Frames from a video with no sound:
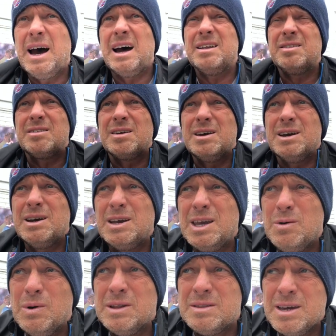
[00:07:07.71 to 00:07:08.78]
And
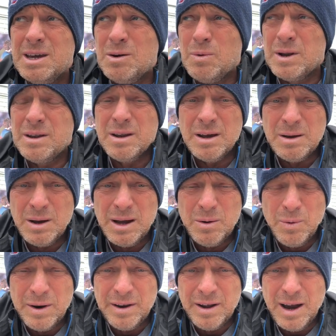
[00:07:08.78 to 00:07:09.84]
he went there one
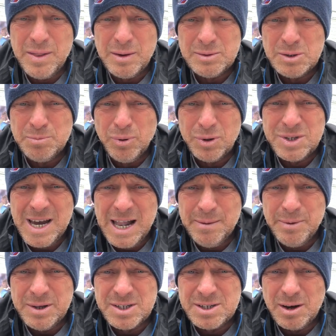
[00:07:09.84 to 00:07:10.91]
night, I think it was in Port
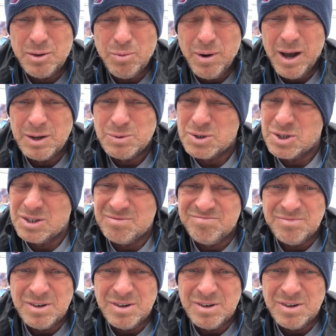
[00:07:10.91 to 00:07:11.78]
Talbot in South Wales, which is